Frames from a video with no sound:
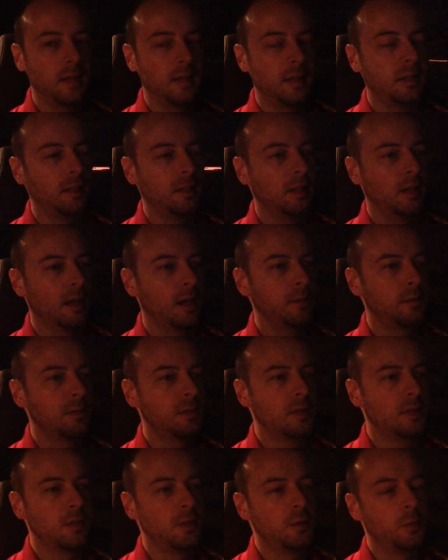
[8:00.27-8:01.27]
it,
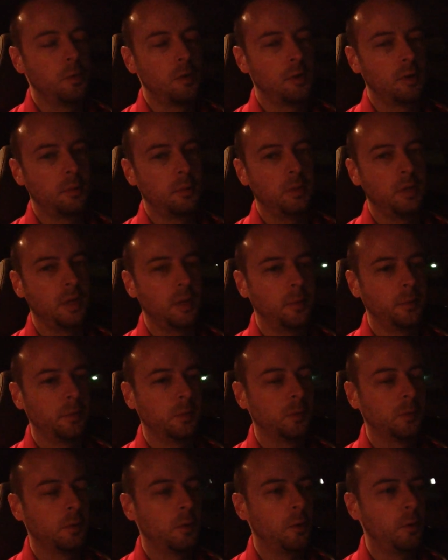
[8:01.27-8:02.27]
obviously you want to be able
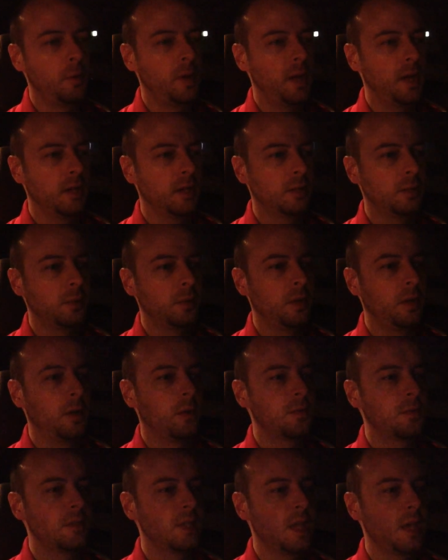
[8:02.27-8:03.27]
to roll back to
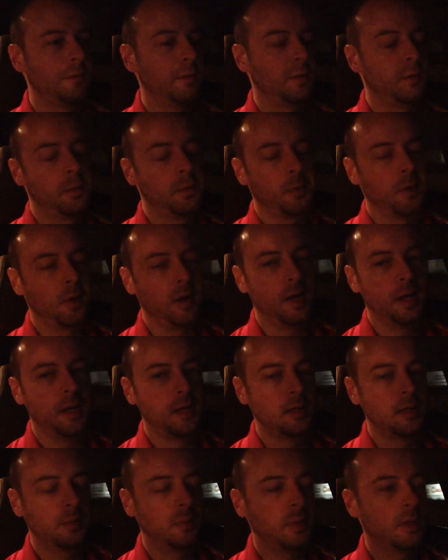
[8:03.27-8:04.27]
Windows 7 or
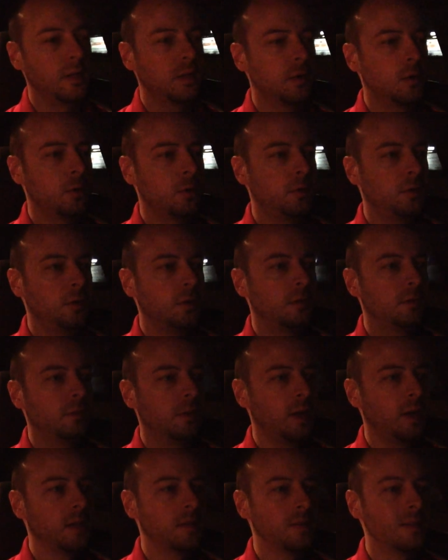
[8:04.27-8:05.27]
8, depending on your
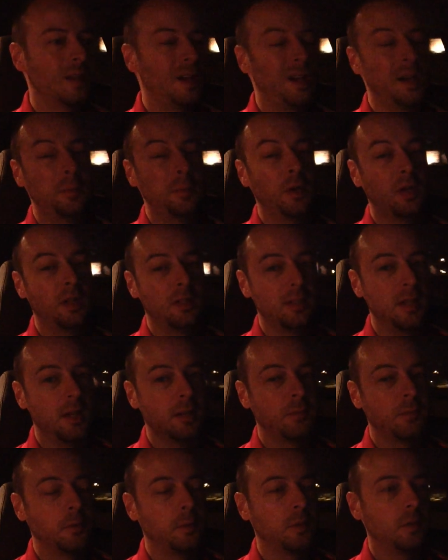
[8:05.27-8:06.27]
advice. I'm going to
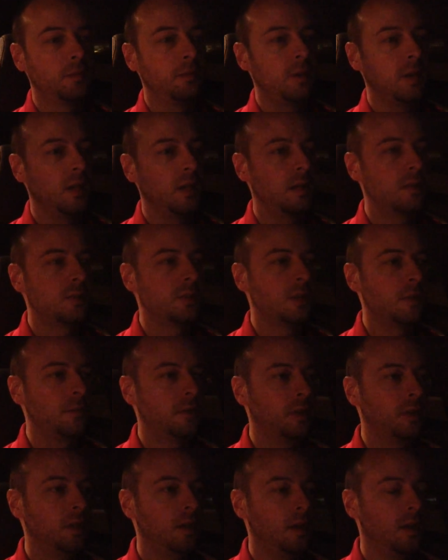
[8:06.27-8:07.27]
take full advantage of
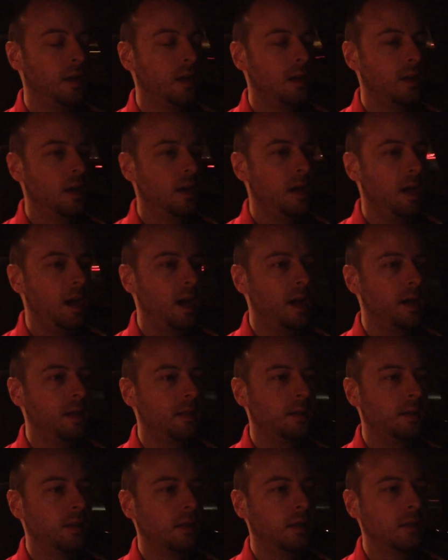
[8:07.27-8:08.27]
it. I
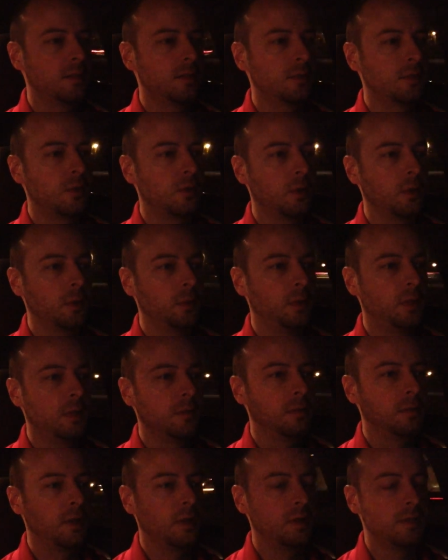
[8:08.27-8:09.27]
think it's going to be a
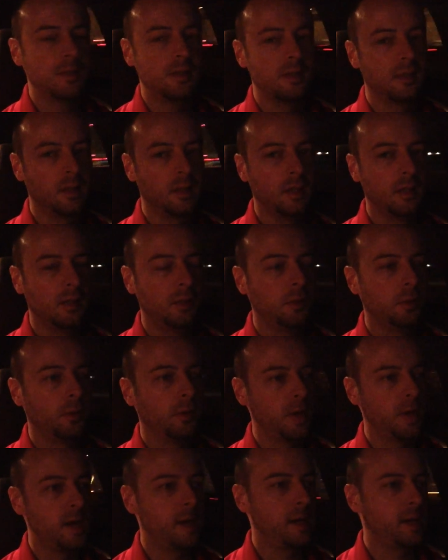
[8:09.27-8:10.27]
very slick
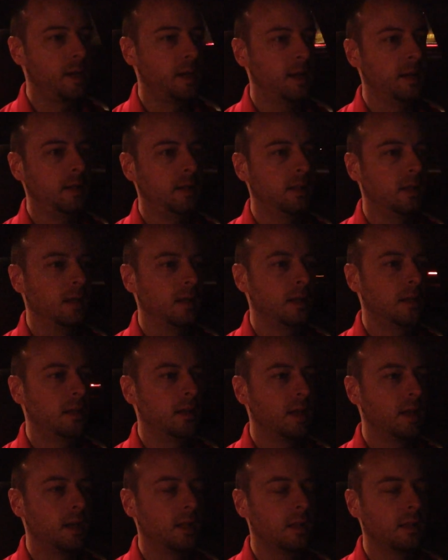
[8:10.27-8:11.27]
UI. I
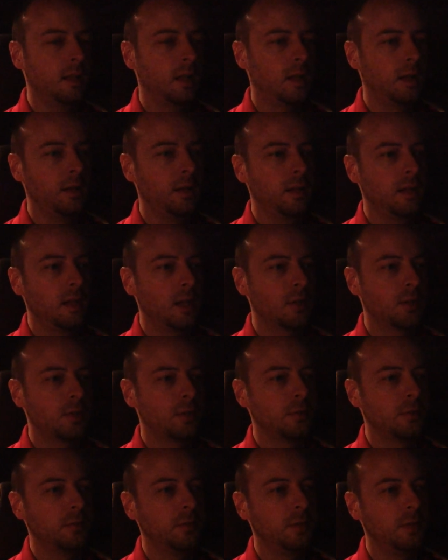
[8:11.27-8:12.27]
like a lot of the
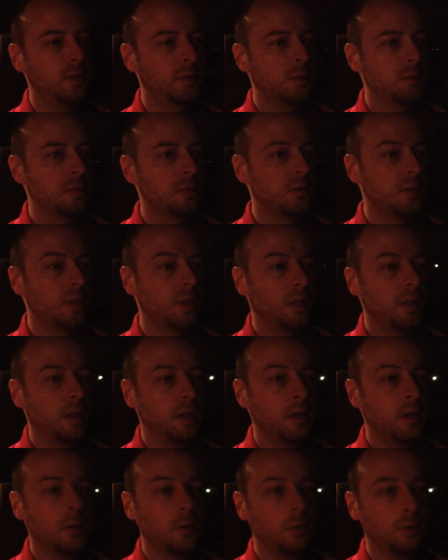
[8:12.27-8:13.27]
extra features. I
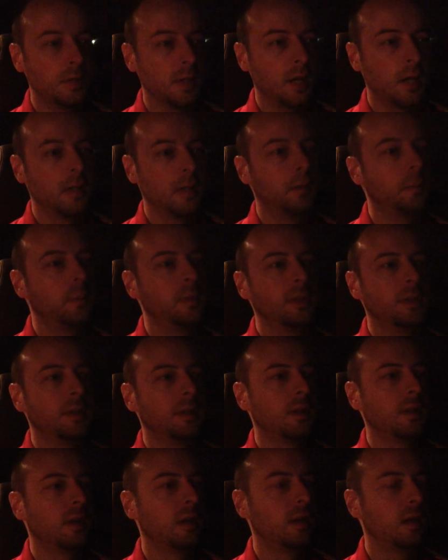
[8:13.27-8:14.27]
like Cortana
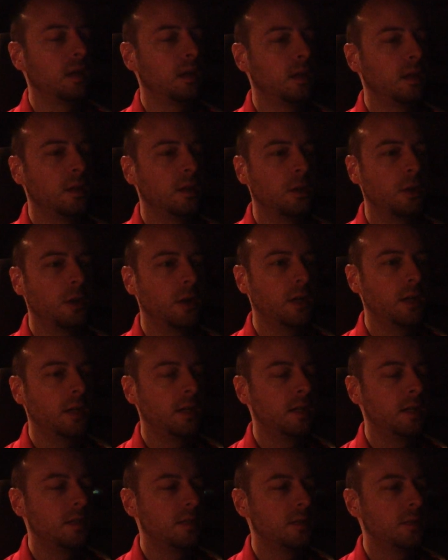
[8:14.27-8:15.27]
being integrated
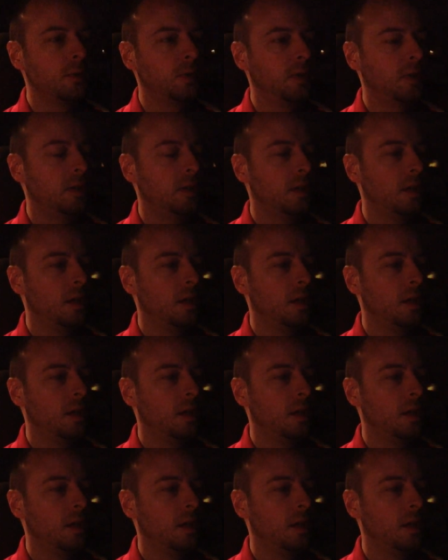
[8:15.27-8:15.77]
into it.